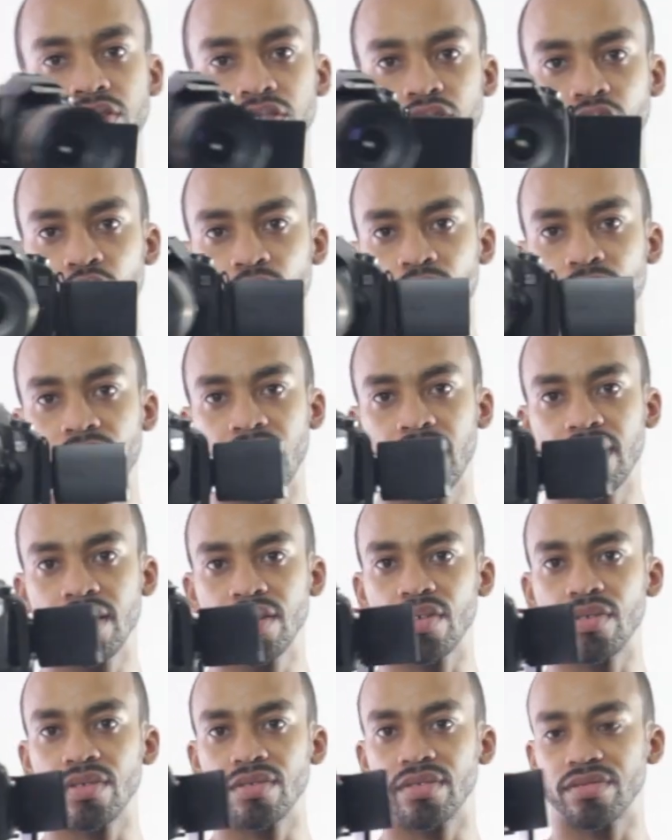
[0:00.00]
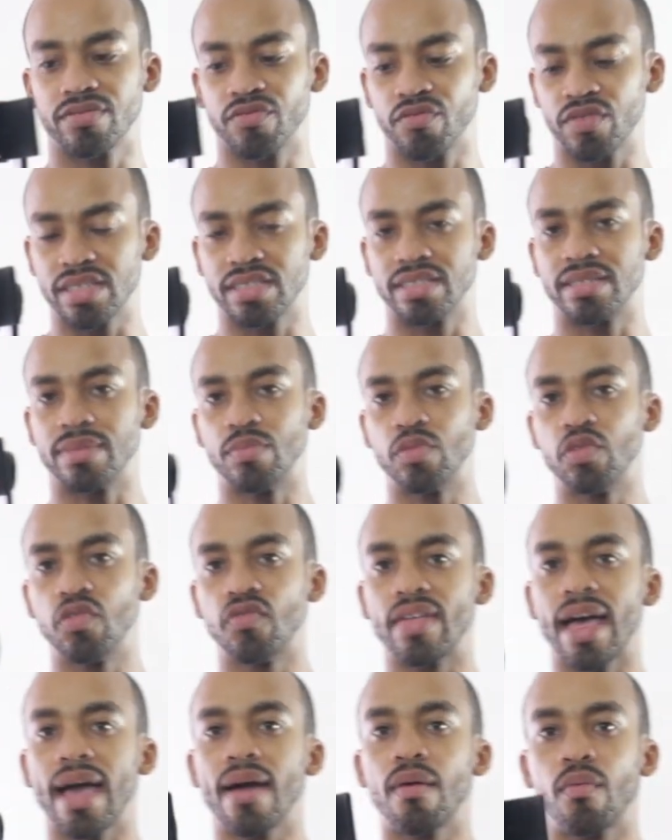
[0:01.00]
turn my wrist and
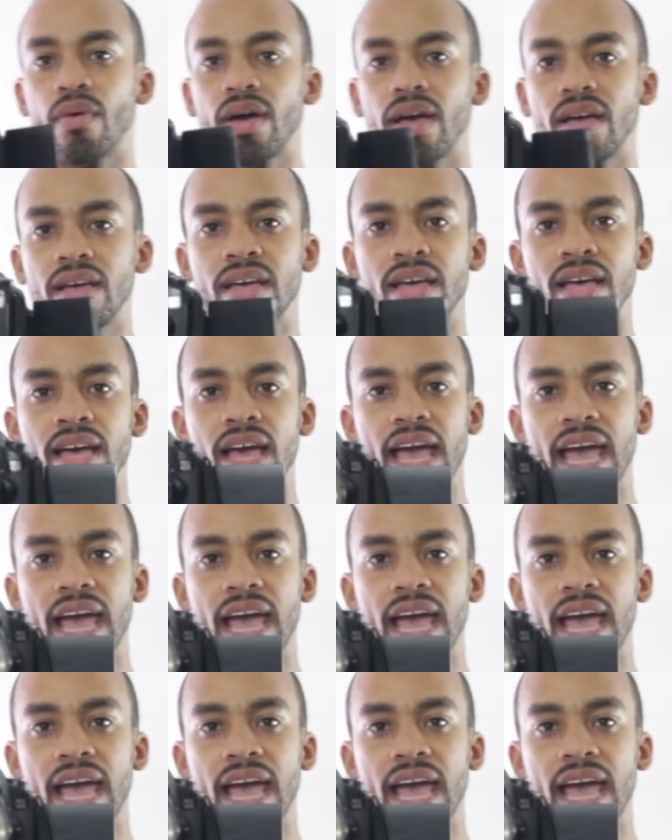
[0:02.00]
move that way.